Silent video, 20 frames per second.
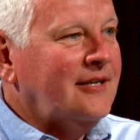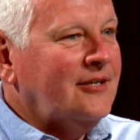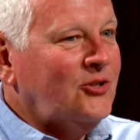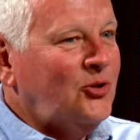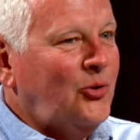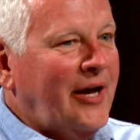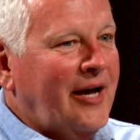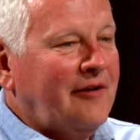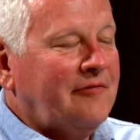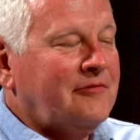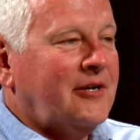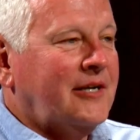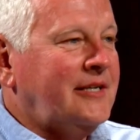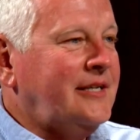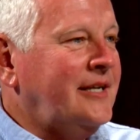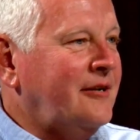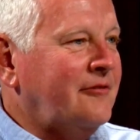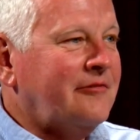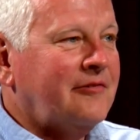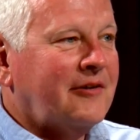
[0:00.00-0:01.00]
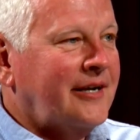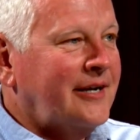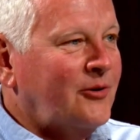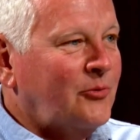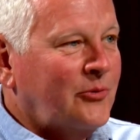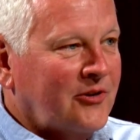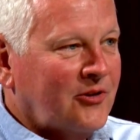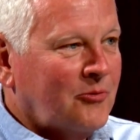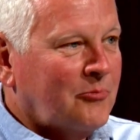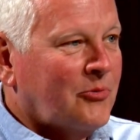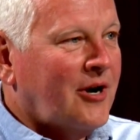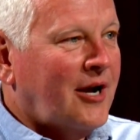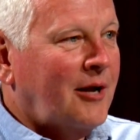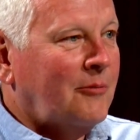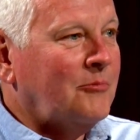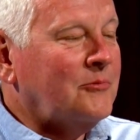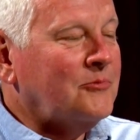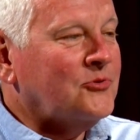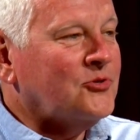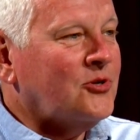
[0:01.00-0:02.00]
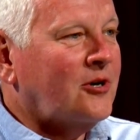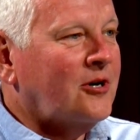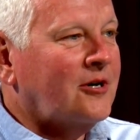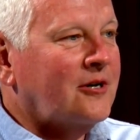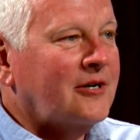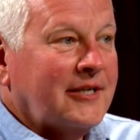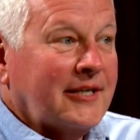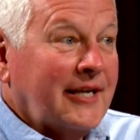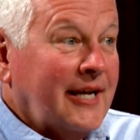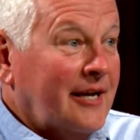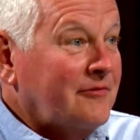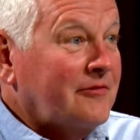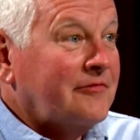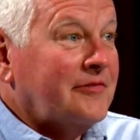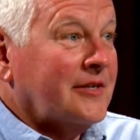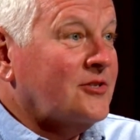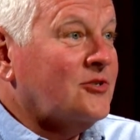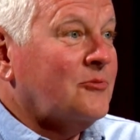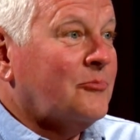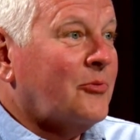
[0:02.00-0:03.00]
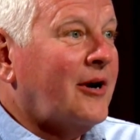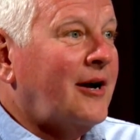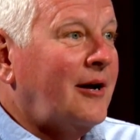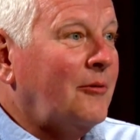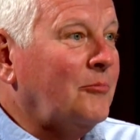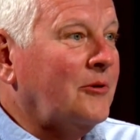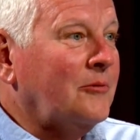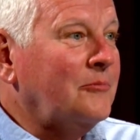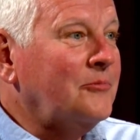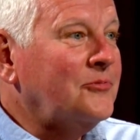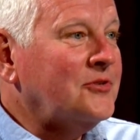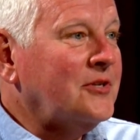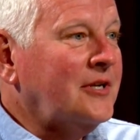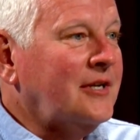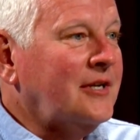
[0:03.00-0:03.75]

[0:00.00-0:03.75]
You have to identify where the problems are, and you have to fix the problems.